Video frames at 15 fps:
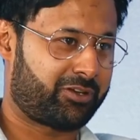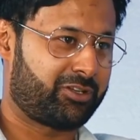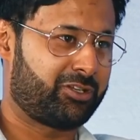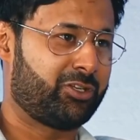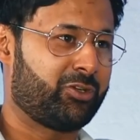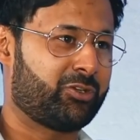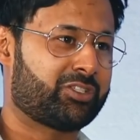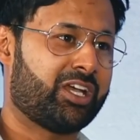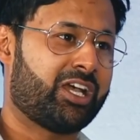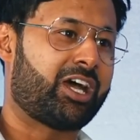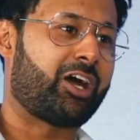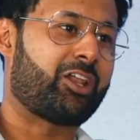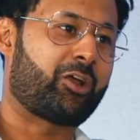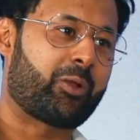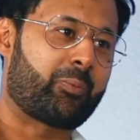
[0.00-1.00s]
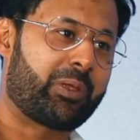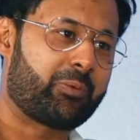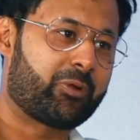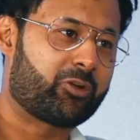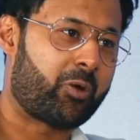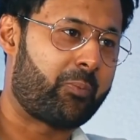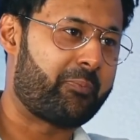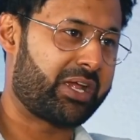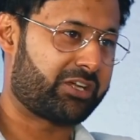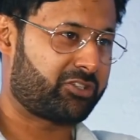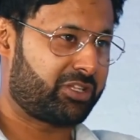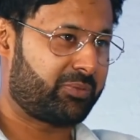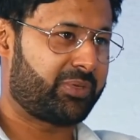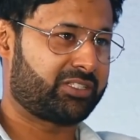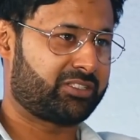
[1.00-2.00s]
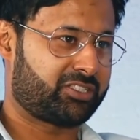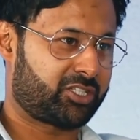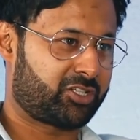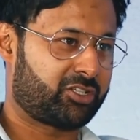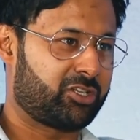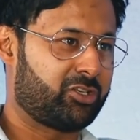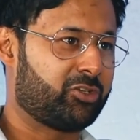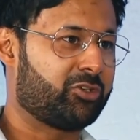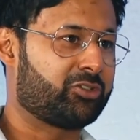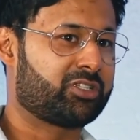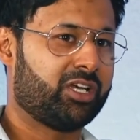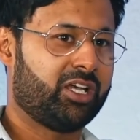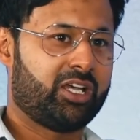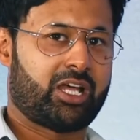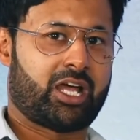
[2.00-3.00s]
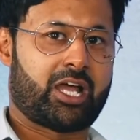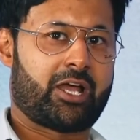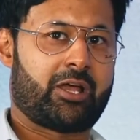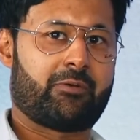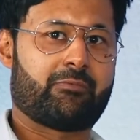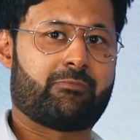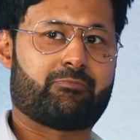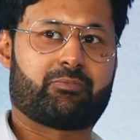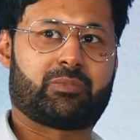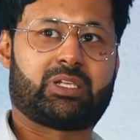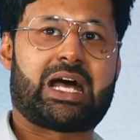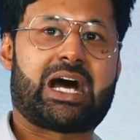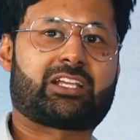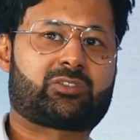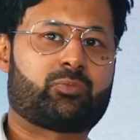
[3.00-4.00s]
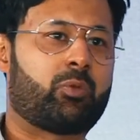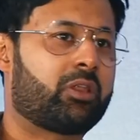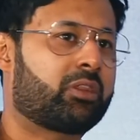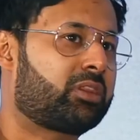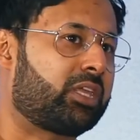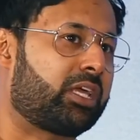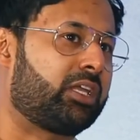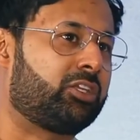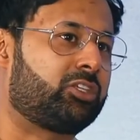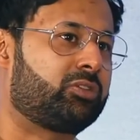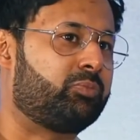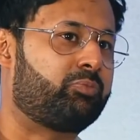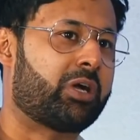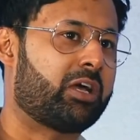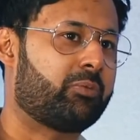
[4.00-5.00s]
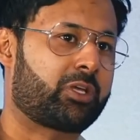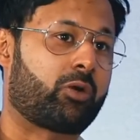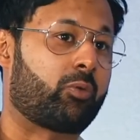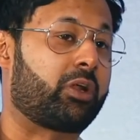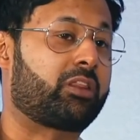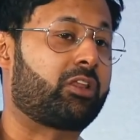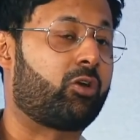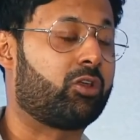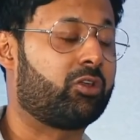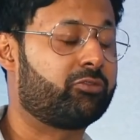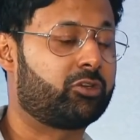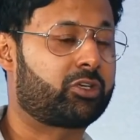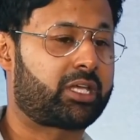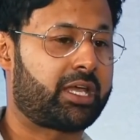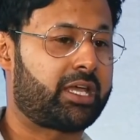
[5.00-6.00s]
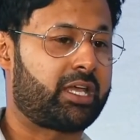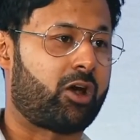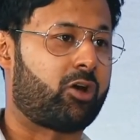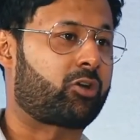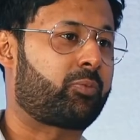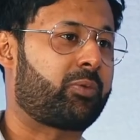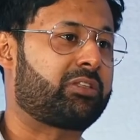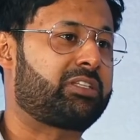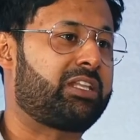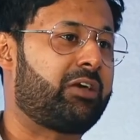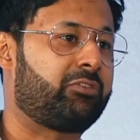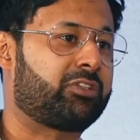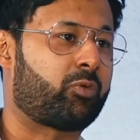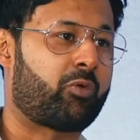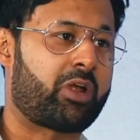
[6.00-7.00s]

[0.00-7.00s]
are going to lose. Yeah. A lot of people who don't measure the business are going to lose. Last month in Birmingham or in the whole of UK, occupancy levels